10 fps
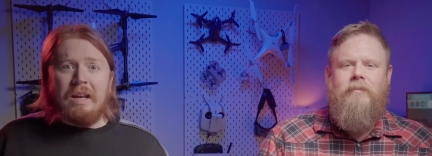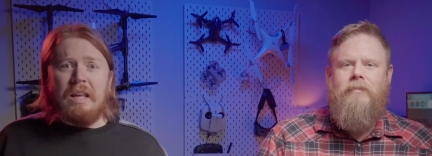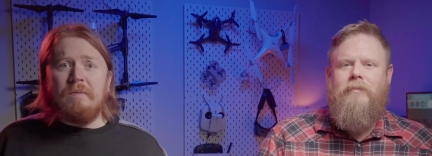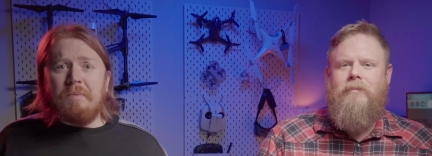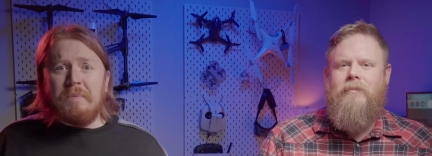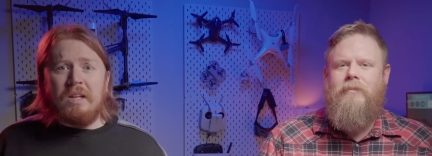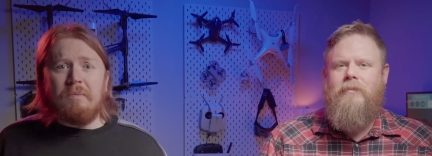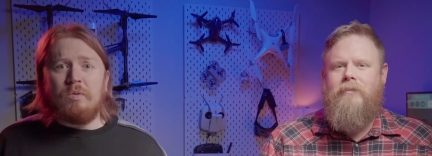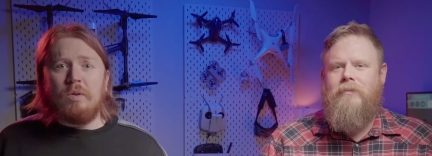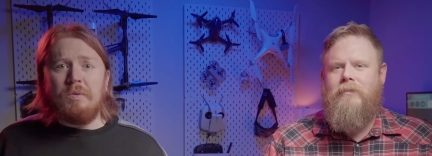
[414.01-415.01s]
Speaker 1: and even
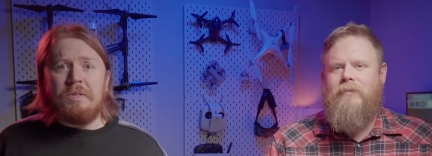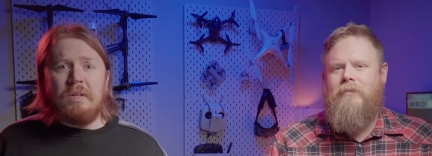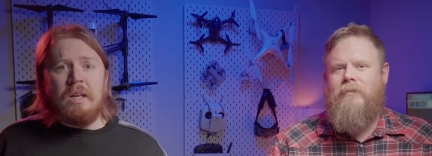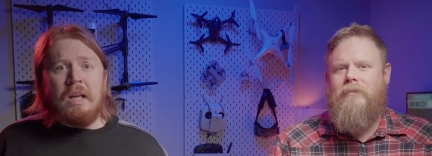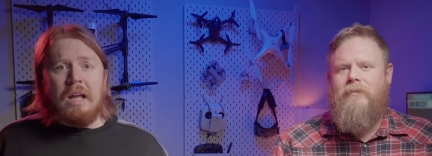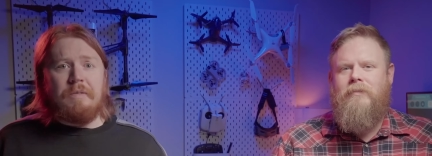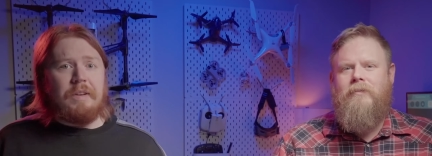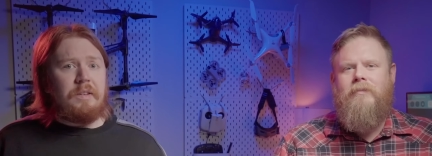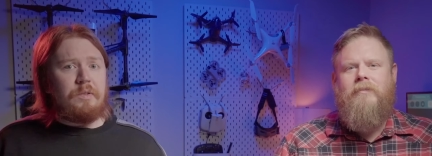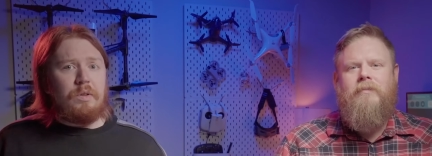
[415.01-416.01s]
medium drones,
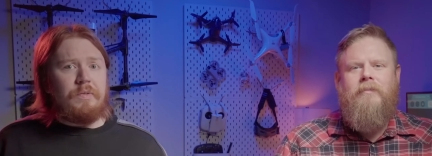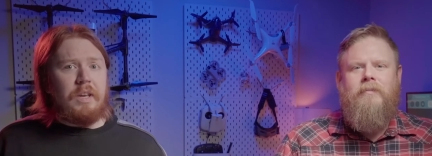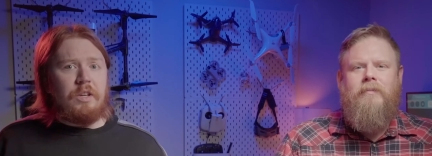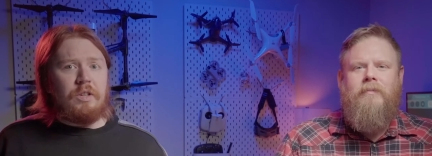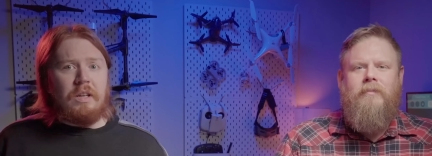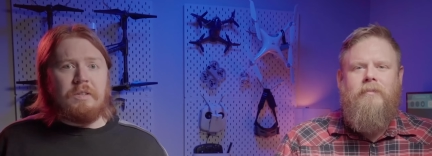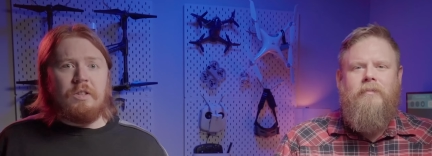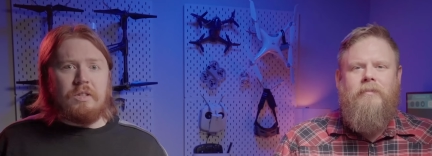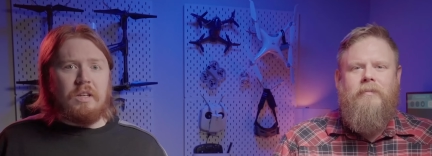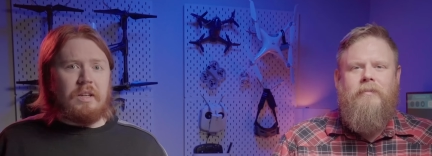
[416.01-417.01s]
advanced certification
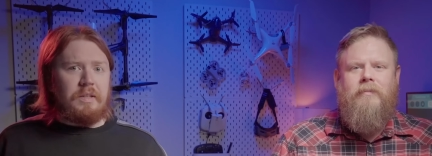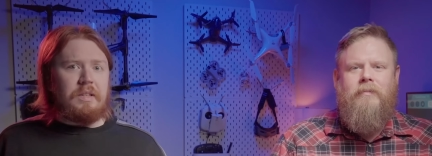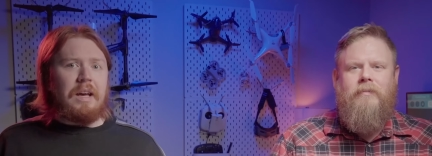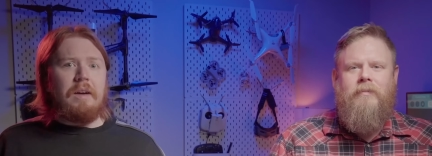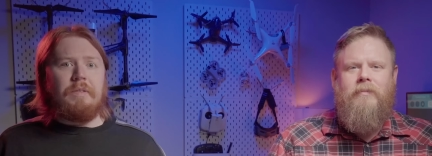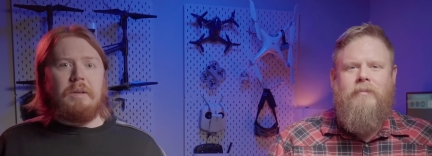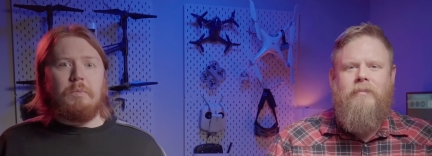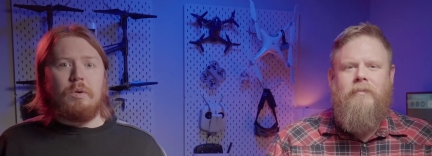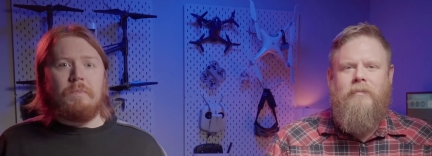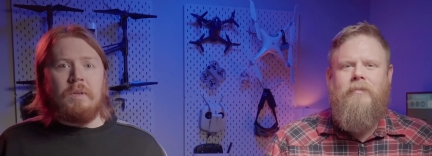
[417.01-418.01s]
isn't just a nice to have
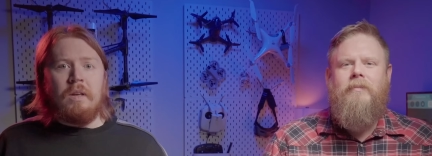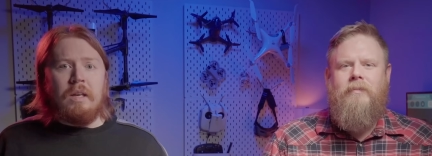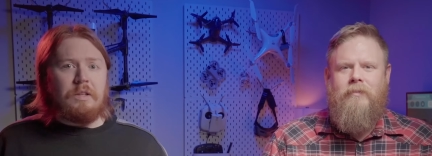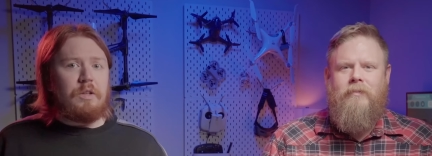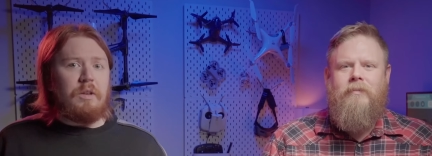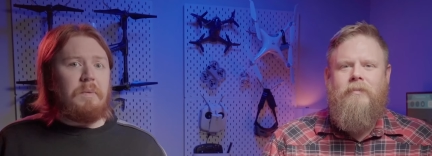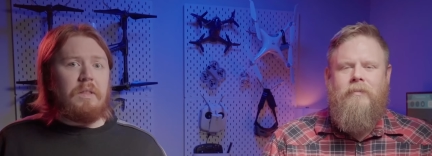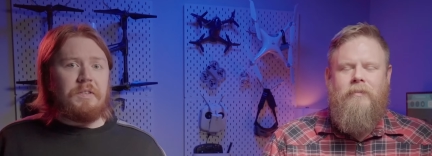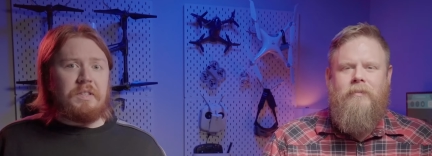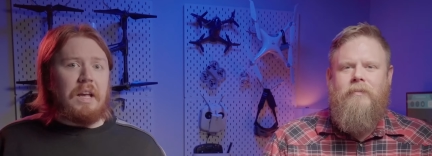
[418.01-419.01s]
anymore. It's going to be
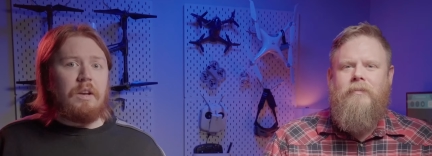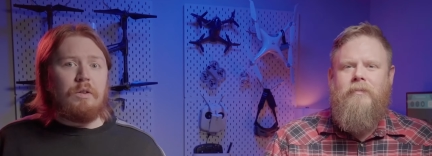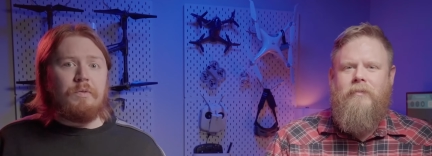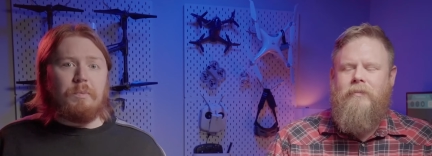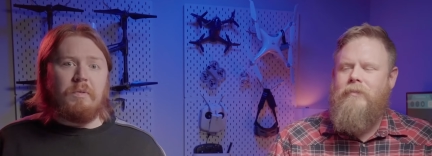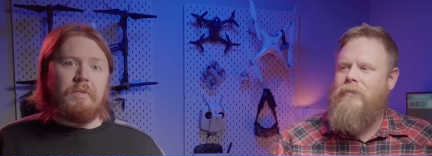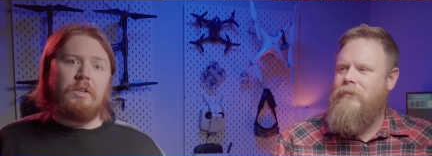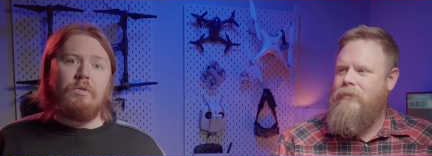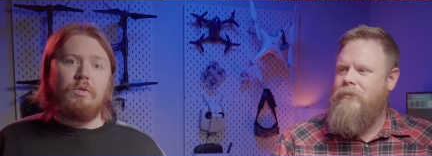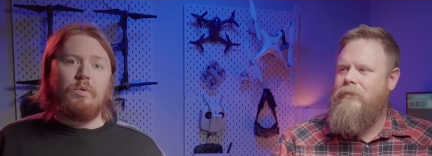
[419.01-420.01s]
the standard for
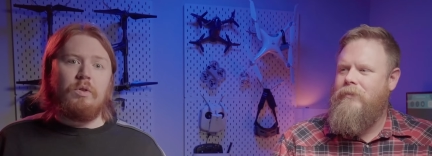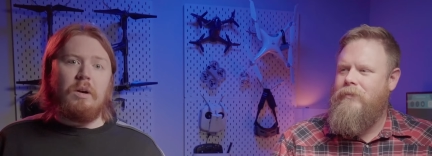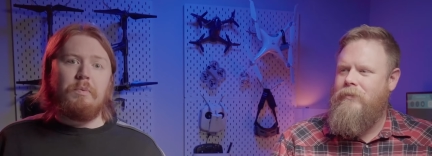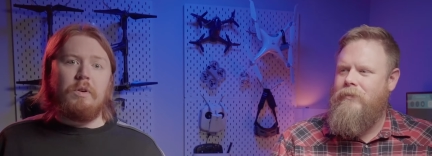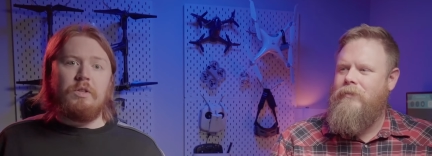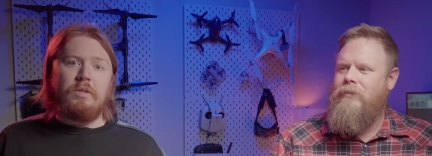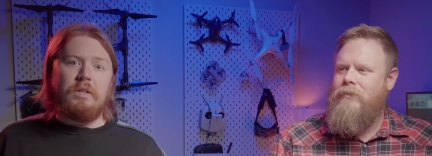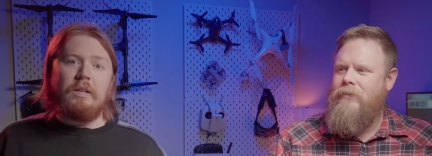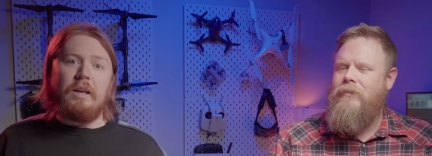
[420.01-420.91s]
professional drone operations in